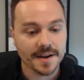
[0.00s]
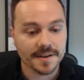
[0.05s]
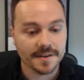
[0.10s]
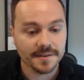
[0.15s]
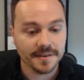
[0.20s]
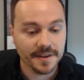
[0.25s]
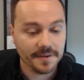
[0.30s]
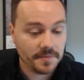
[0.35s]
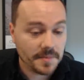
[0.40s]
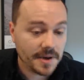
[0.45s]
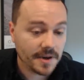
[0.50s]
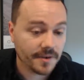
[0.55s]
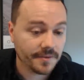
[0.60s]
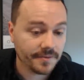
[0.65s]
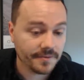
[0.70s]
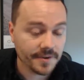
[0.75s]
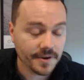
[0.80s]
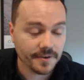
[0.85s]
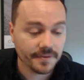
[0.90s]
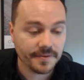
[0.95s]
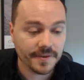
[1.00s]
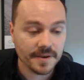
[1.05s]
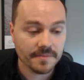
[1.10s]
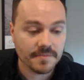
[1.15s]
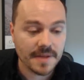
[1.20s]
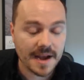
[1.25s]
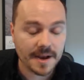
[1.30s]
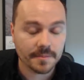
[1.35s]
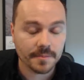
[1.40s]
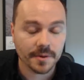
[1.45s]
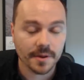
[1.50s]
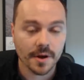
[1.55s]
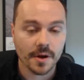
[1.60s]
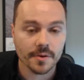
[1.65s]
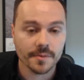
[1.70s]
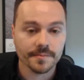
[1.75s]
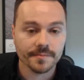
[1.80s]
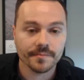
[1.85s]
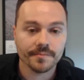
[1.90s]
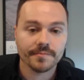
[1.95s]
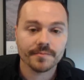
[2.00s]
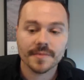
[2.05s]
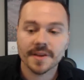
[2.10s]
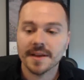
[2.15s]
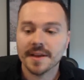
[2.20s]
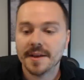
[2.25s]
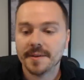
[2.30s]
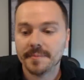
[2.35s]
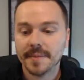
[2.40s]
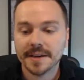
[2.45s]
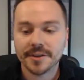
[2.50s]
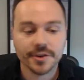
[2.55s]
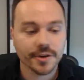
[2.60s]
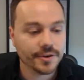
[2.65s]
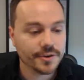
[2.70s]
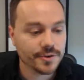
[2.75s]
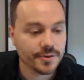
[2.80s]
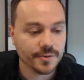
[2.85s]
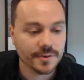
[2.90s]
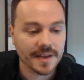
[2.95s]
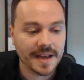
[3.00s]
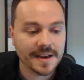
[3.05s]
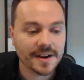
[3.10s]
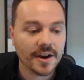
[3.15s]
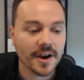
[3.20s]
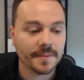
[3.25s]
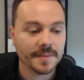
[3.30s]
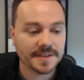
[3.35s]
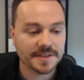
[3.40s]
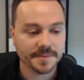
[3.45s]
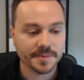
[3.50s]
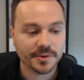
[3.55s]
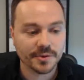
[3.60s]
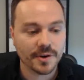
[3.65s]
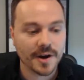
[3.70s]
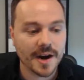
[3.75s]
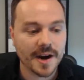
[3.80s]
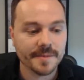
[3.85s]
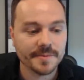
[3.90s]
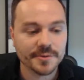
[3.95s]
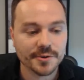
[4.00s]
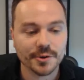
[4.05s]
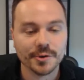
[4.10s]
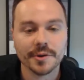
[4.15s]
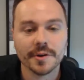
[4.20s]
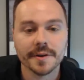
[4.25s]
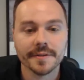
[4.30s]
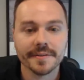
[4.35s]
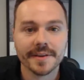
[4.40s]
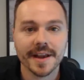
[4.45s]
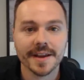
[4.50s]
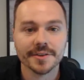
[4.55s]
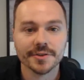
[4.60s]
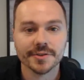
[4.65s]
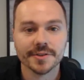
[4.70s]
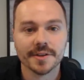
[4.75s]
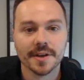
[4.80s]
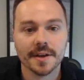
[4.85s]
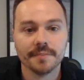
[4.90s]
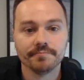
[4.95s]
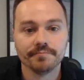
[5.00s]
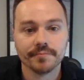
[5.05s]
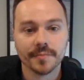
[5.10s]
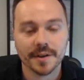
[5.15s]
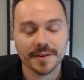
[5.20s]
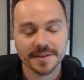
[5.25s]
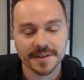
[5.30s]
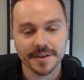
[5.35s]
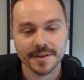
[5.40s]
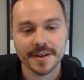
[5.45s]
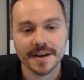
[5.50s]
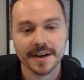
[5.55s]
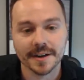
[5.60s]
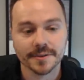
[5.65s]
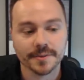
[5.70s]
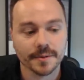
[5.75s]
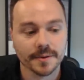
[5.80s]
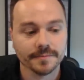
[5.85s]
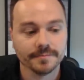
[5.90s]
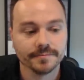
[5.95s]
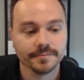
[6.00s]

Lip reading: Leave me your feedback below. Make sure to like, comment, subscribe, turn notifications on. I'll see you in the next one.